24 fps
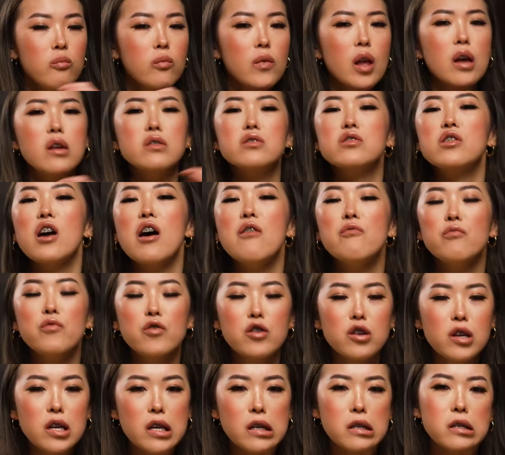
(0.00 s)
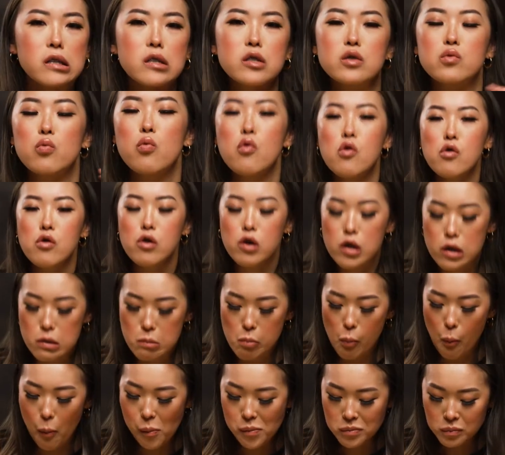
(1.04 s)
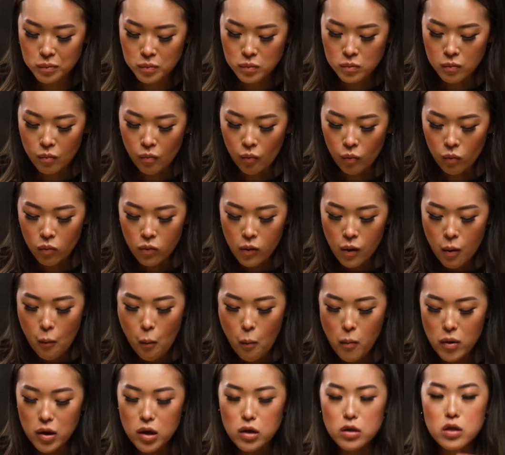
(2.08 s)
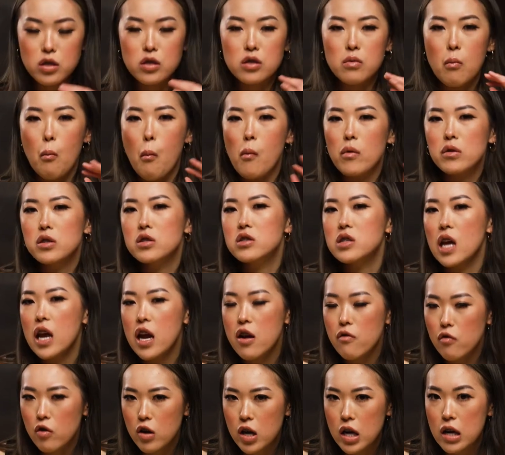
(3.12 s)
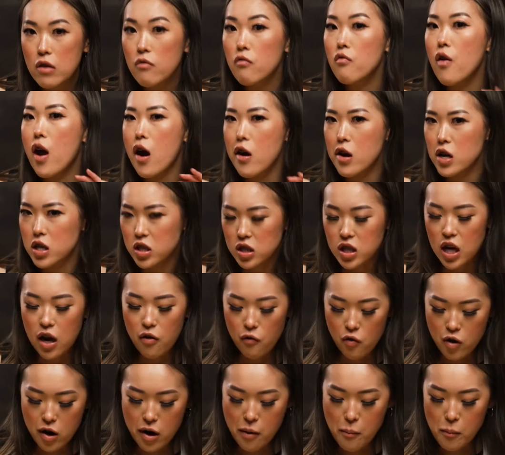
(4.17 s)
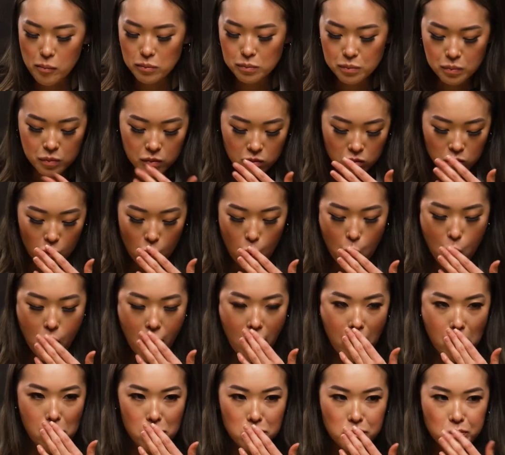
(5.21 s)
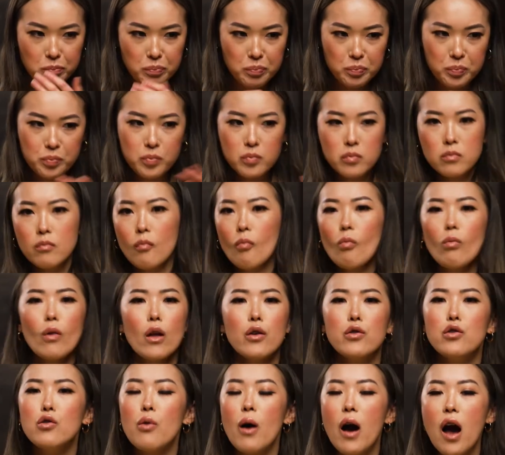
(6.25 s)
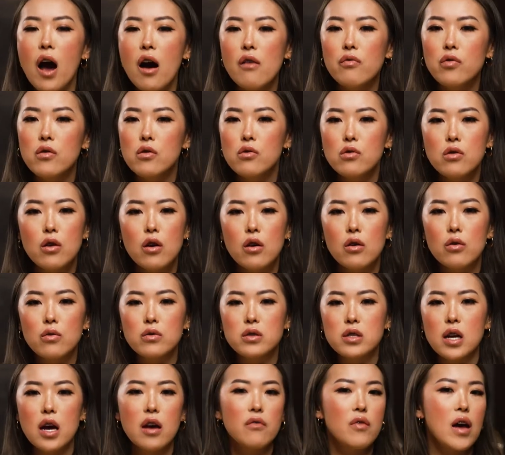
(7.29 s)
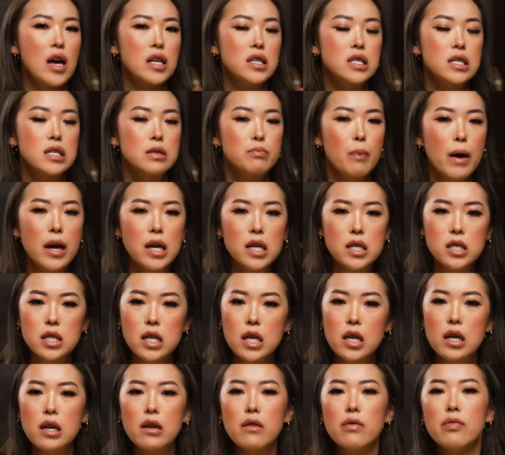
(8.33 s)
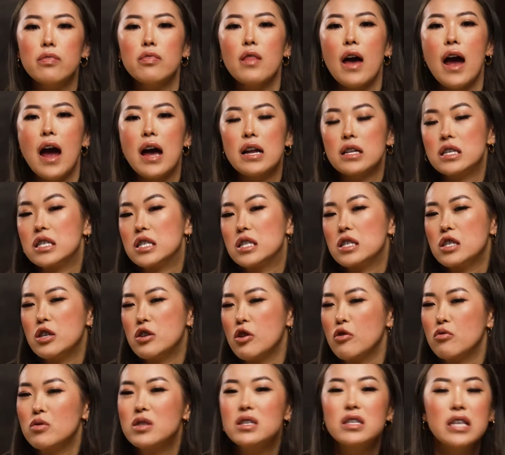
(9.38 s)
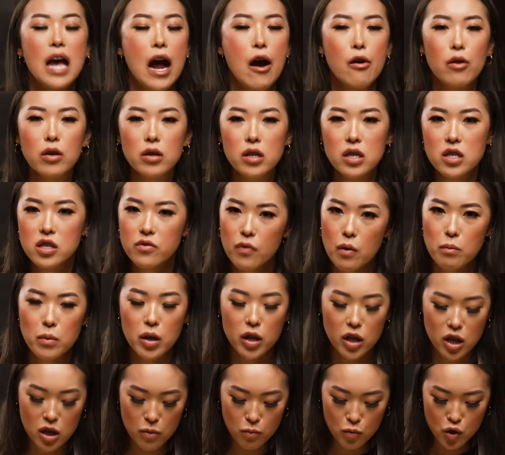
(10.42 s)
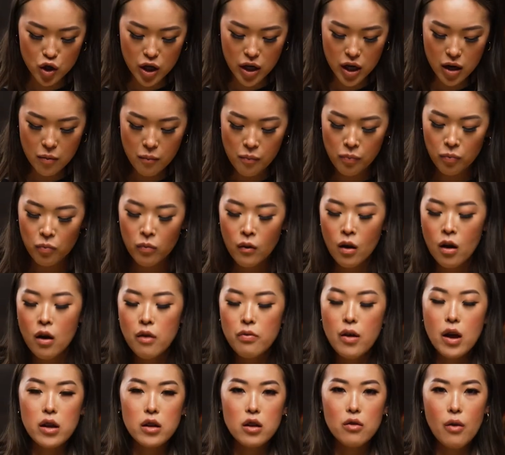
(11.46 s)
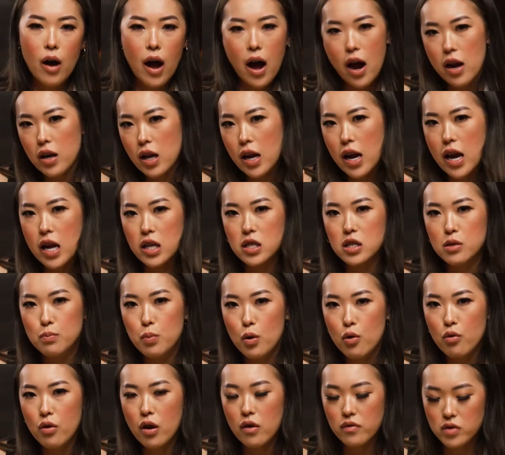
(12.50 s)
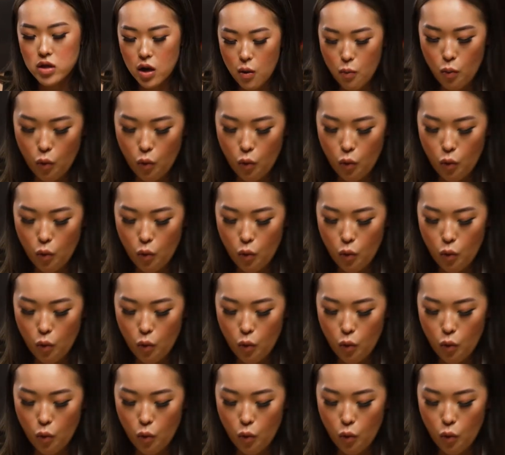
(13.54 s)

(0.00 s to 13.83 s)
It's comforting, it's warm, it's savory, very savory, but you have the notes of that spicy, that, you know, sourness from the kimchi Then you add a spoon of some